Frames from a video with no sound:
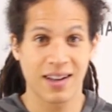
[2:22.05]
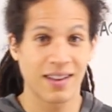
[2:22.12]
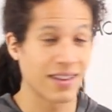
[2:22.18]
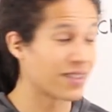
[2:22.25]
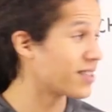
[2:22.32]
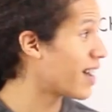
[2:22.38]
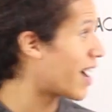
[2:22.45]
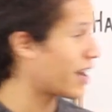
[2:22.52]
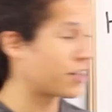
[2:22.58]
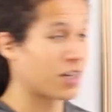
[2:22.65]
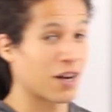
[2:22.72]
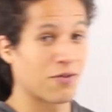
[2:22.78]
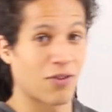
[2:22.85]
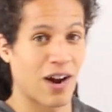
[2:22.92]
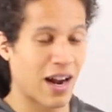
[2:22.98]
This is the
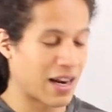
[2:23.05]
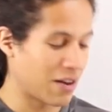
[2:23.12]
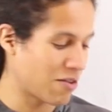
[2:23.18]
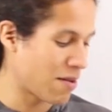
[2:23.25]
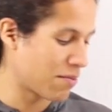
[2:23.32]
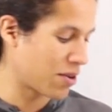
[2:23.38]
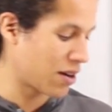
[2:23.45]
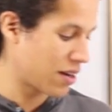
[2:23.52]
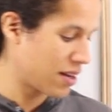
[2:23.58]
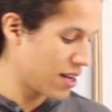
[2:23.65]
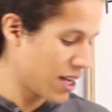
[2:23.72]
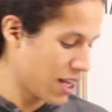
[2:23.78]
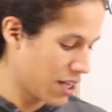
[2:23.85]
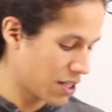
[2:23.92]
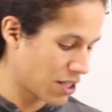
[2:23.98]
Hachiya variety, remember.
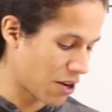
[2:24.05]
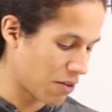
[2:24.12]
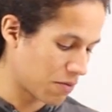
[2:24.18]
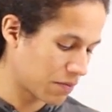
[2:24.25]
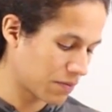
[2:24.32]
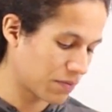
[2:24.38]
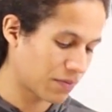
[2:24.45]
So